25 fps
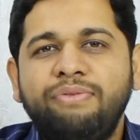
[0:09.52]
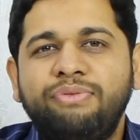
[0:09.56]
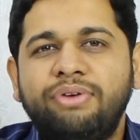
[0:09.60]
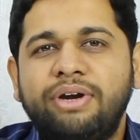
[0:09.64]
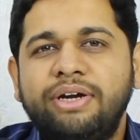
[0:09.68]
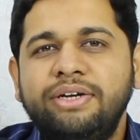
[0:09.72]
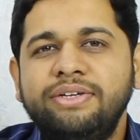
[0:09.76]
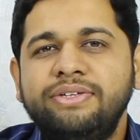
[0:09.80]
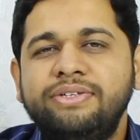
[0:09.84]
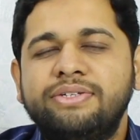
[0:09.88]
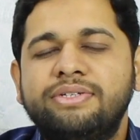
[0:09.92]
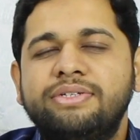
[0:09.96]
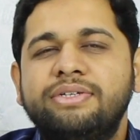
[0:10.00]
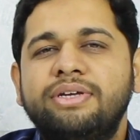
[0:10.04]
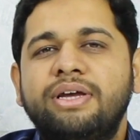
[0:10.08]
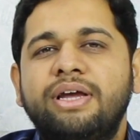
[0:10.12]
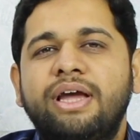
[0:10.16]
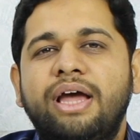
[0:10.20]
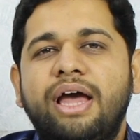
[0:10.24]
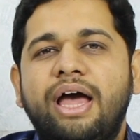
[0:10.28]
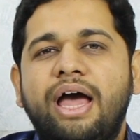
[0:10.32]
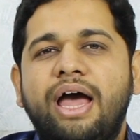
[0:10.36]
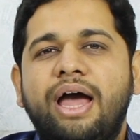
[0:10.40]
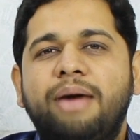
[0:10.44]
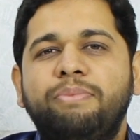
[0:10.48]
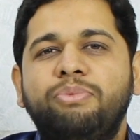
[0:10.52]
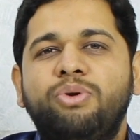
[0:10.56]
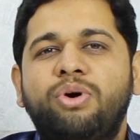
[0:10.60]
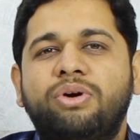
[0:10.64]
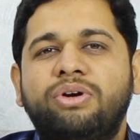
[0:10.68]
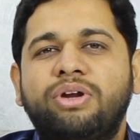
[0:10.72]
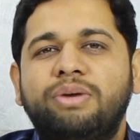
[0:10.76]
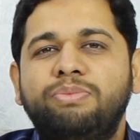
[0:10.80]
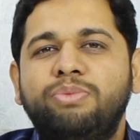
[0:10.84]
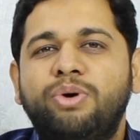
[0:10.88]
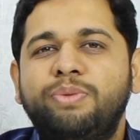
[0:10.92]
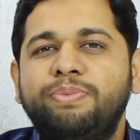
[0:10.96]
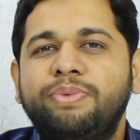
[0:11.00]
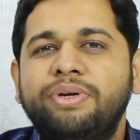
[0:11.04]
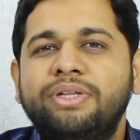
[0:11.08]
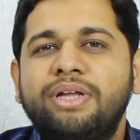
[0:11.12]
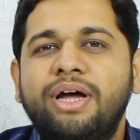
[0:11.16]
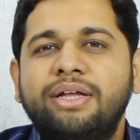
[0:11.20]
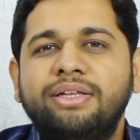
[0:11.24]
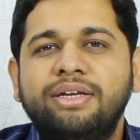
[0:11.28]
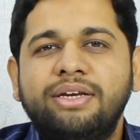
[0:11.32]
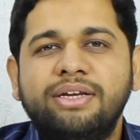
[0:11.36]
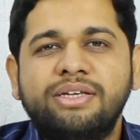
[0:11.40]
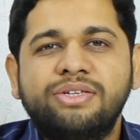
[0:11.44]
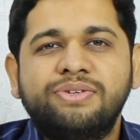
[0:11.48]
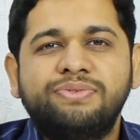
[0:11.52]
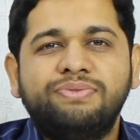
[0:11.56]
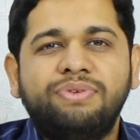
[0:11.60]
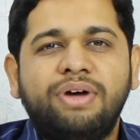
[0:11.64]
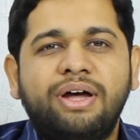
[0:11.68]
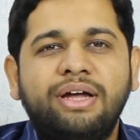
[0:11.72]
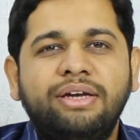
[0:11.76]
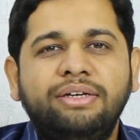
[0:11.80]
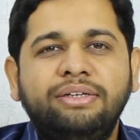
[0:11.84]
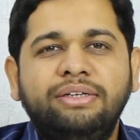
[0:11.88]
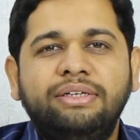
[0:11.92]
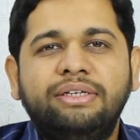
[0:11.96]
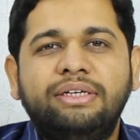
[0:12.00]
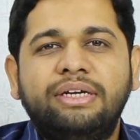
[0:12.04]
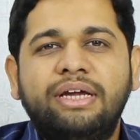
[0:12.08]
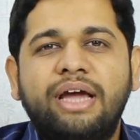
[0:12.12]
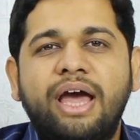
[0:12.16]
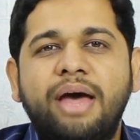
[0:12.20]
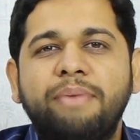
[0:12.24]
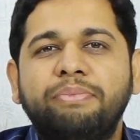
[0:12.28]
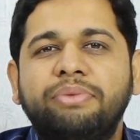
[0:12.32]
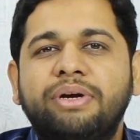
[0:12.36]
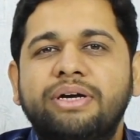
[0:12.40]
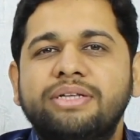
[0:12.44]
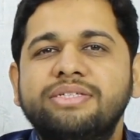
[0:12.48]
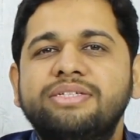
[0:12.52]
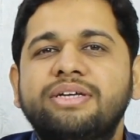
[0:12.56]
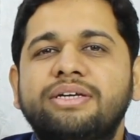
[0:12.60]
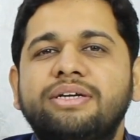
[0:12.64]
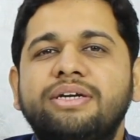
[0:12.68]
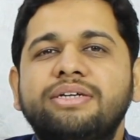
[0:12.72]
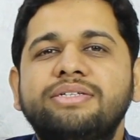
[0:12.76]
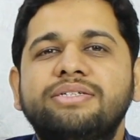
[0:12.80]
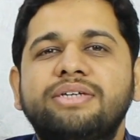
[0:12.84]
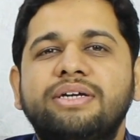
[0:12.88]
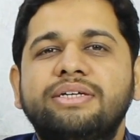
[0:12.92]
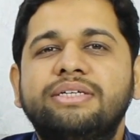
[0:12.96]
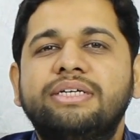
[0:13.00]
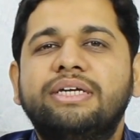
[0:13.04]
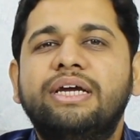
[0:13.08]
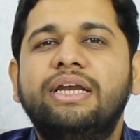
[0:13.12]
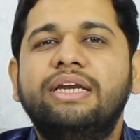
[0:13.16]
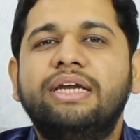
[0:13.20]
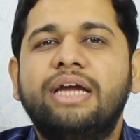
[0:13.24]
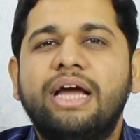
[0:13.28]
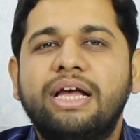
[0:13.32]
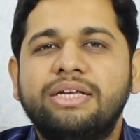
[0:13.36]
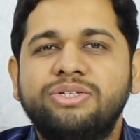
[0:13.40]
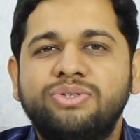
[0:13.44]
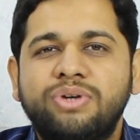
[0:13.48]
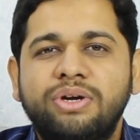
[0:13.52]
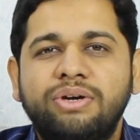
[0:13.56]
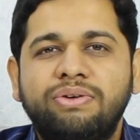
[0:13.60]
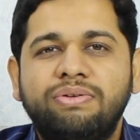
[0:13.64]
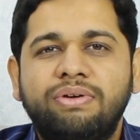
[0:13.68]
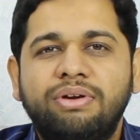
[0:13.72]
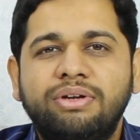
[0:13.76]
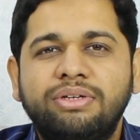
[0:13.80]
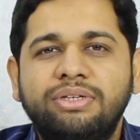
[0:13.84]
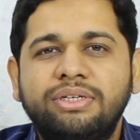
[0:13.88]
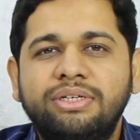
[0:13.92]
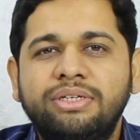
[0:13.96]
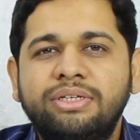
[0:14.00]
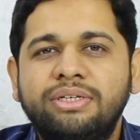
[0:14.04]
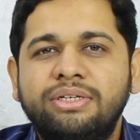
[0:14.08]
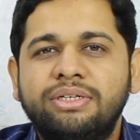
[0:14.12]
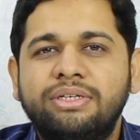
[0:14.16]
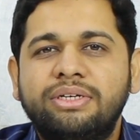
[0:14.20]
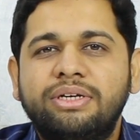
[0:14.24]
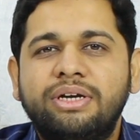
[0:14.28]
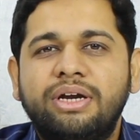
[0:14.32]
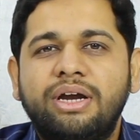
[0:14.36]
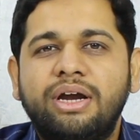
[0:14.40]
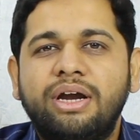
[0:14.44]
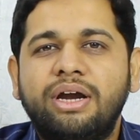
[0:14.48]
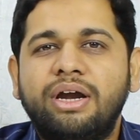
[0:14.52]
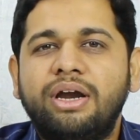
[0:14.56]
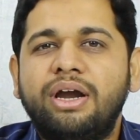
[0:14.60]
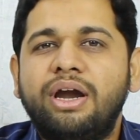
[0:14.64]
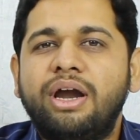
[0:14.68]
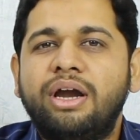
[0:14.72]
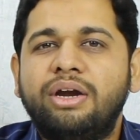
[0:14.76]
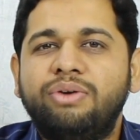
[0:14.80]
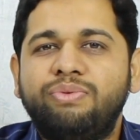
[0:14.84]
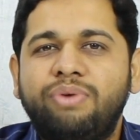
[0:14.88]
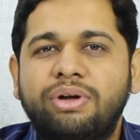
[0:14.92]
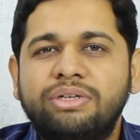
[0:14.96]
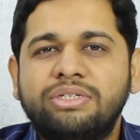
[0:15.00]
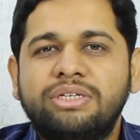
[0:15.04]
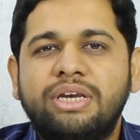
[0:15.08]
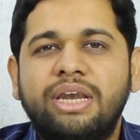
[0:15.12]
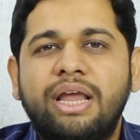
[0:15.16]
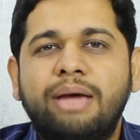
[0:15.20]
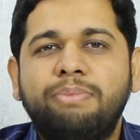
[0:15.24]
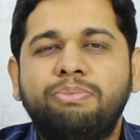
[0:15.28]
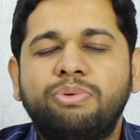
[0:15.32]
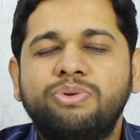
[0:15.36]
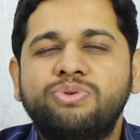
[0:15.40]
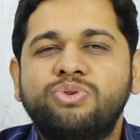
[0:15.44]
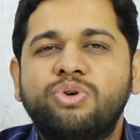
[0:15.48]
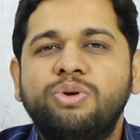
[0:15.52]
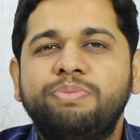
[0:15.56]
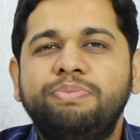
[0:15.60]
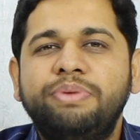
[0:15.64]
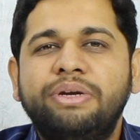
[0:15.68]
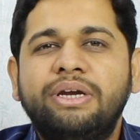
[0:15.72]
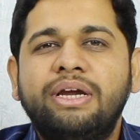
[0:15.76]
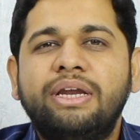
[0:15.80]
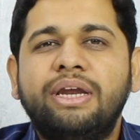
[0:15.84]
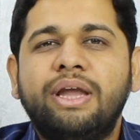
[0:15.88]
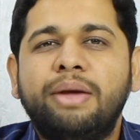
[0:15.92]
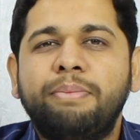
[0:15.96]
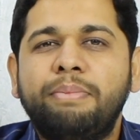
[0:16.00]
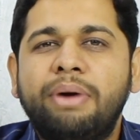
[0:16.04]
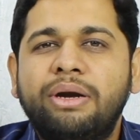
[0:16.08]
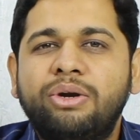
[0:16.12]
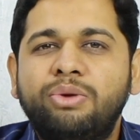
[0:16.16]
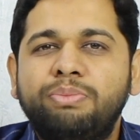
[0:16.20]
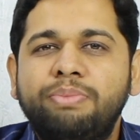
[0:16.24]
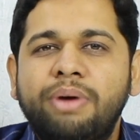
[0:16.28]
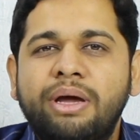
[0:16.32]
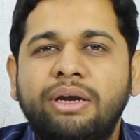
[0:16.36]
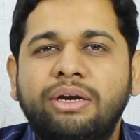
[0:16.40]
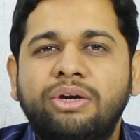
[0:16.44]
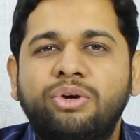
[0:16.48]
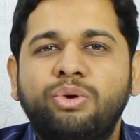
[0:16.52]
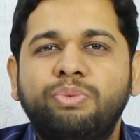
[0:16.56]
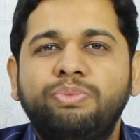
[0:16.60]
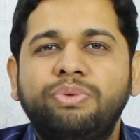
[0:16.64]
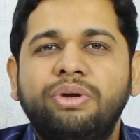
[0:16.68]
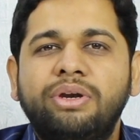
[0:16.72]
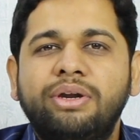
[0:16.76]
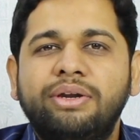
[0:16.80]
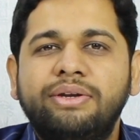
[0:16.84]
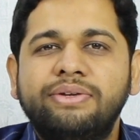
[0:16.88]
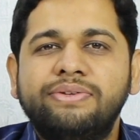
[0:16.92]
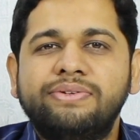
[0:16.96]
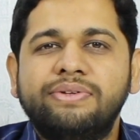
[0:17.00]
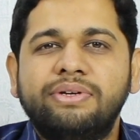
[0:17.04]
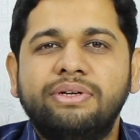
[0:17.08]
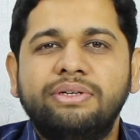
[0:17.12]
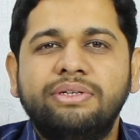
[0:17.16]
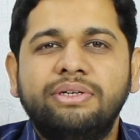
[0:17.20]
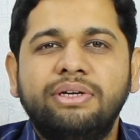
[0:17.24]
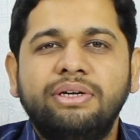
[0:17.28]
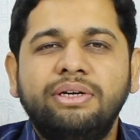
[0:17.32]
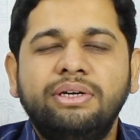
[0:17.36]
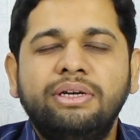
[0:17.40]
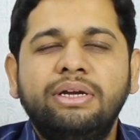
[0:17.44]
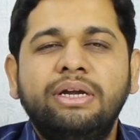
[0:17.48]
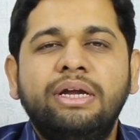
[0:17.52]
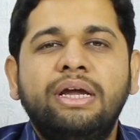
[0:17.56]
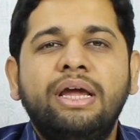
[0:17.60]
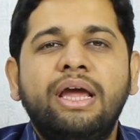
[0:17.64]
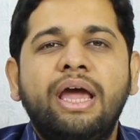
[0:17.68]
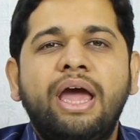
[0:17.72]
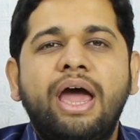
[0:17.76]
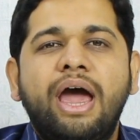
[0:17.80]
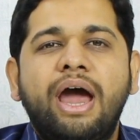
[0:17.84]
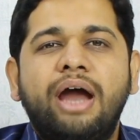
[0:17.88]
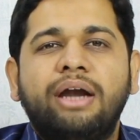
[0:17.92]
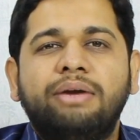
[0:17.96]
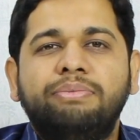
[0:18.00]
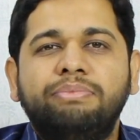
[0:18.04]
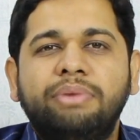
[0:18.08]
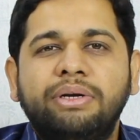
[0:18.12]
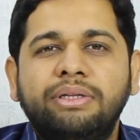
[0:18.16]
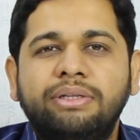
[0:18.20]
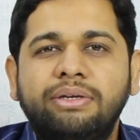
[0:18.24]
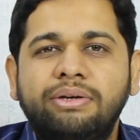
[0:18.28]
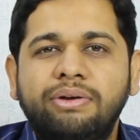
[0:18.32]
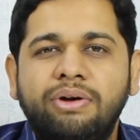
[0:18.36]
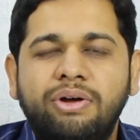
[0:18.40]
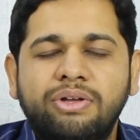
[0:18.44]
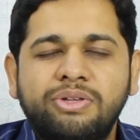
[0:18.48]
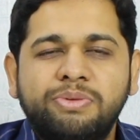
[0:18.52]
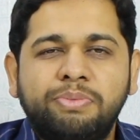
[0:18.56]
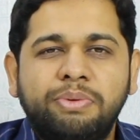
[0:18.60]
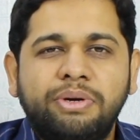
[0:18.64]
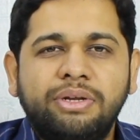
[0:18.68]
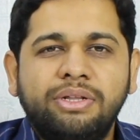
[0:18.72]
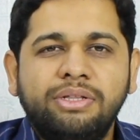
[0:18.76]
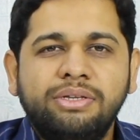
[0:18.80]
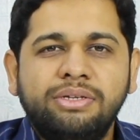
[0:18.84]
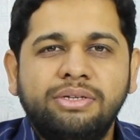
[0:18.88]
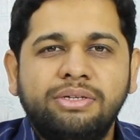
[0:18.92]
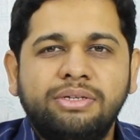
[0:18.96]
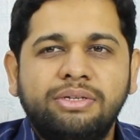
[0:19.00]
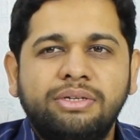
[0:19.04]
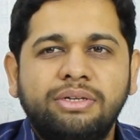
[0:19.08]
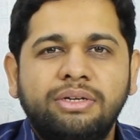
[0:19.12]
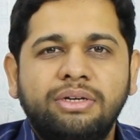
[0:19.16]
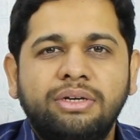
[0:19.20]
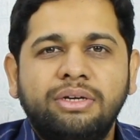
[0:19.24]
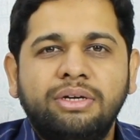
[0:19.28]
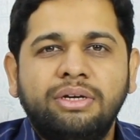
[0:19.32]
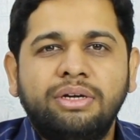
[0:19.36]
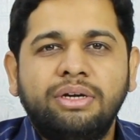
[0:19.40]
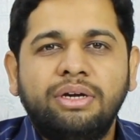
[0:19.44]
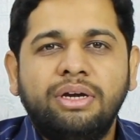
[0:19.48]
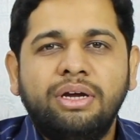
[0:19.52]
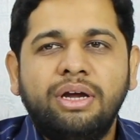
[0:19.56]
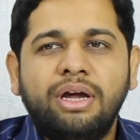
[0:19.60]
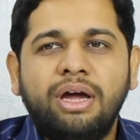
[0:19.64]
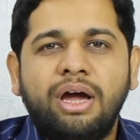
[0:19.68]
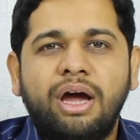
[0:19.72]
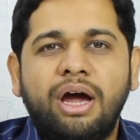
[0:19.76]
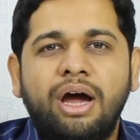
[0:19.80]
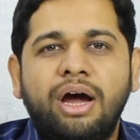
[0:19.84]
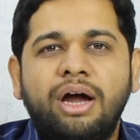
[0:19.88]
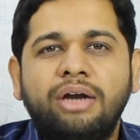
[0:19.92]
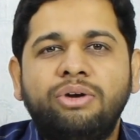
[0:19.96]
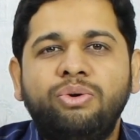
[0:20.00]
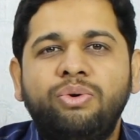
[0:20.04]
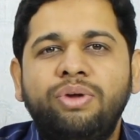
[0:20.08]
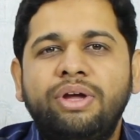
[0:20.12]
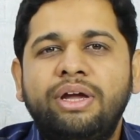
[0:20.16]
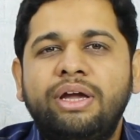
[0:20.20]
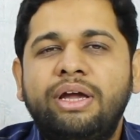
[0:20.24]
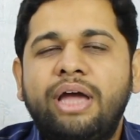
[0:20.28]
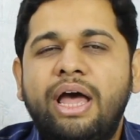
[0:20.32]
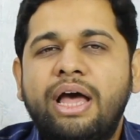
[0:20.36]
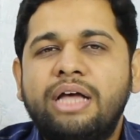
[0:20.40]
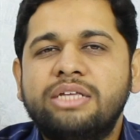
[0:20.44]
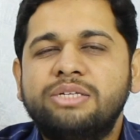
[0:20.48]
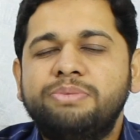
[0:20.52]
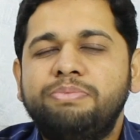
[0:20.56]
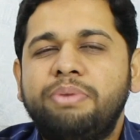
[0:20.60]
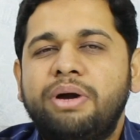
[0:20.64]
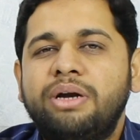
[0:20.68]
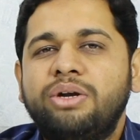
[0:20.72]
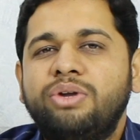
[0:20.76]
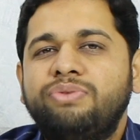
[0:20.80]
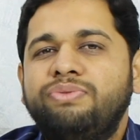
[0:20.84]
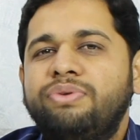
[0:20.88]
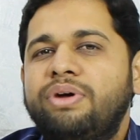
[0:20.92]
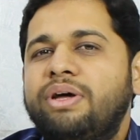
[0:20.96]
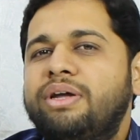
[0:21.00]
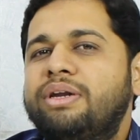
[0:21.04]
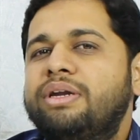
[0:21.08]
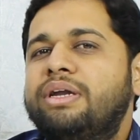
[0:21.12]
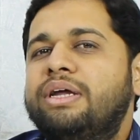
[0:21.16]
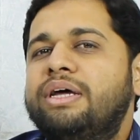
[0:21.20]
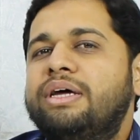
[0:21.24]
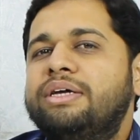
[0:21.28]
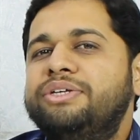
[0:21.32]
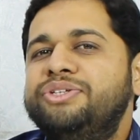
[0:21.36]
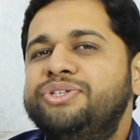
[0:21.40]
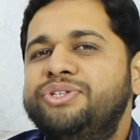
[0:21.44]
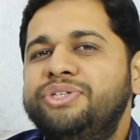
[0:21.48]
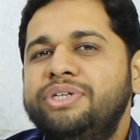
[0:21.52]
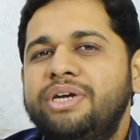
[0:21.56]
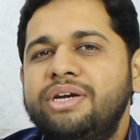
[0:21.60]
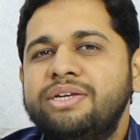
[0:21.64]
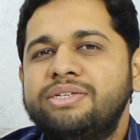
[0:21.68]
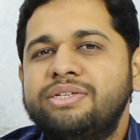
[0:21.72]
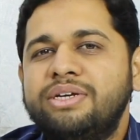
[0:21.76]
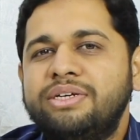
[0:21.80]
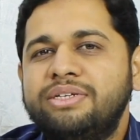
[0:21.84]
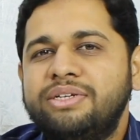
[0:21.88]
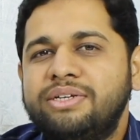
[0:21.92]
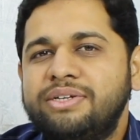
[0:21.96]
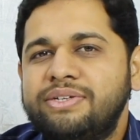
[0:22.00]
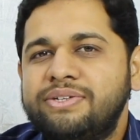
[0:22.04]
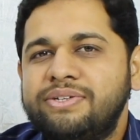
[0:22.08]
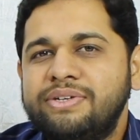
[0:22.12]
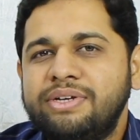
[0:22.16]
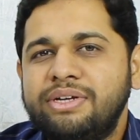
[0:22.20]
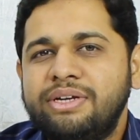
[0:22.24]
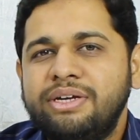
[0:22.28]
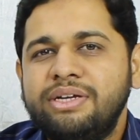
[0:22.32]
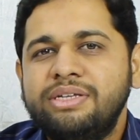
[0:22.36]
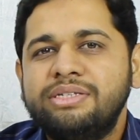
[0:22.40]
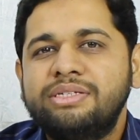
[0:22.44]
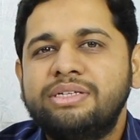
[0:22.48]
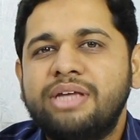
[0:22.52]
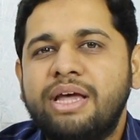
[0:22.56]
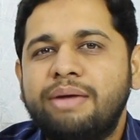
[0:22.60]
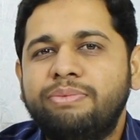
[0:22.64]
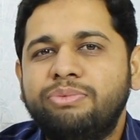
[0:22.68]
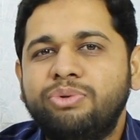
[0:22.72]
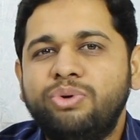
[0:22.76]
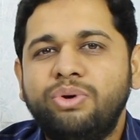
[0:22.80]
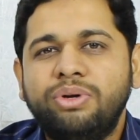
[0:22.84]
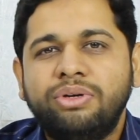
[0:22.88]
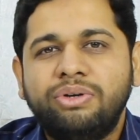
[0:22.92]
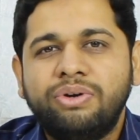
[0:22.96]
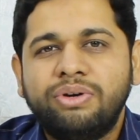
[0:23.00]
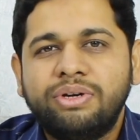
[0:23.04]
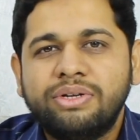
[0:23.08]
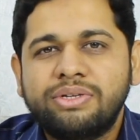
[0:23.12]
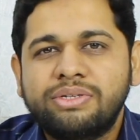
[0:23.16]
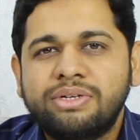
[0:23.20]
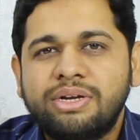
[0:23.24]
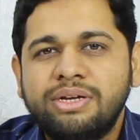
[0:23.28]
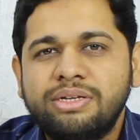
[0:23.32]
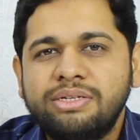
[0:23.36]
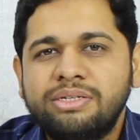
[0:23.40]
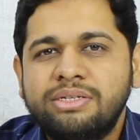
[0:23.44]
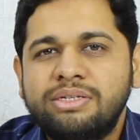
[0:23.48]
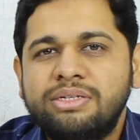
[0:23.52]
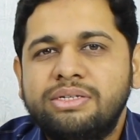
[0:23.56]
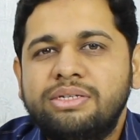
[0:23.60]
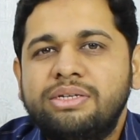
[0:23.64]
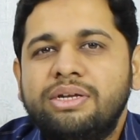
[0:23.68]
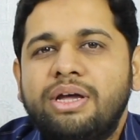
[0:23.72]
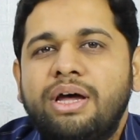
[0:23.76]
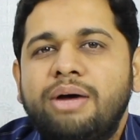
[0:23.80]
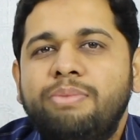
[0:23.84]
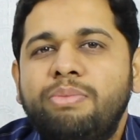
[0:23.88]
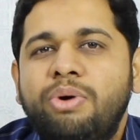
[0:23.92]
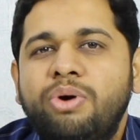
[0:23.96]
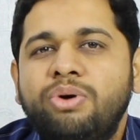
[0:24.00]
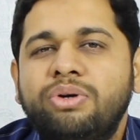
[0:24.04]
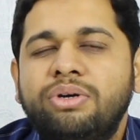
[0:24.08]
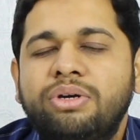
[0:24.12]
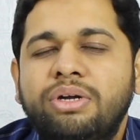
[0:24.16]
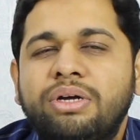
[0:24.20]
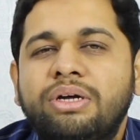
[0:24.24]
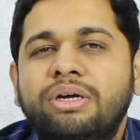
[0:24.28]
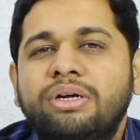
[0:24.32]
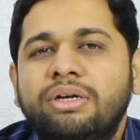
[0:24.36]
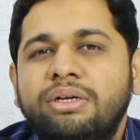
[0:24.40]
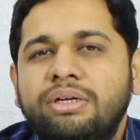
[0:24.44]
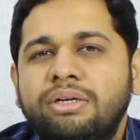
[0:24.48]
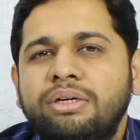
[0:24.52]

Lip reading: Hi friends, I'm Dr. Mohammed Adil Asfan. I'm consultant surgical gastroenterologist, advanced laparoscopic and hepatopancreobiliary surgeon at Mythri Hospitals. Today, as part of our GI surgery series, I'm going to discuss about